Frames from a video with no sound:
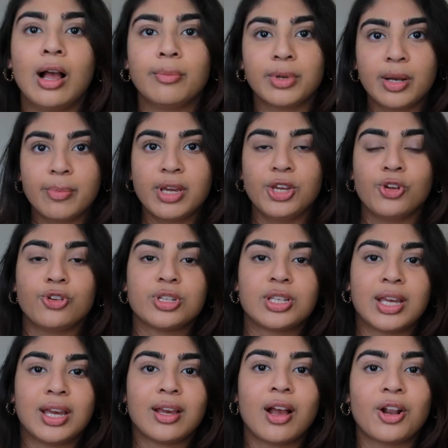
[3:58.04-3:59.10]
I'm gonna be
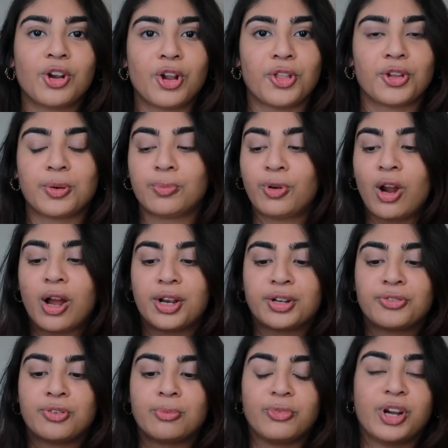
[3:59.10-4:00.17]
using another
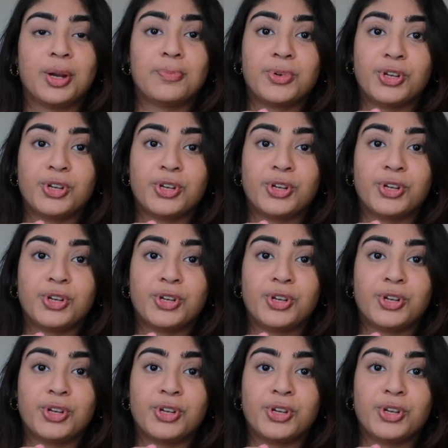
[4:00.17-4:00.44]
product from Rare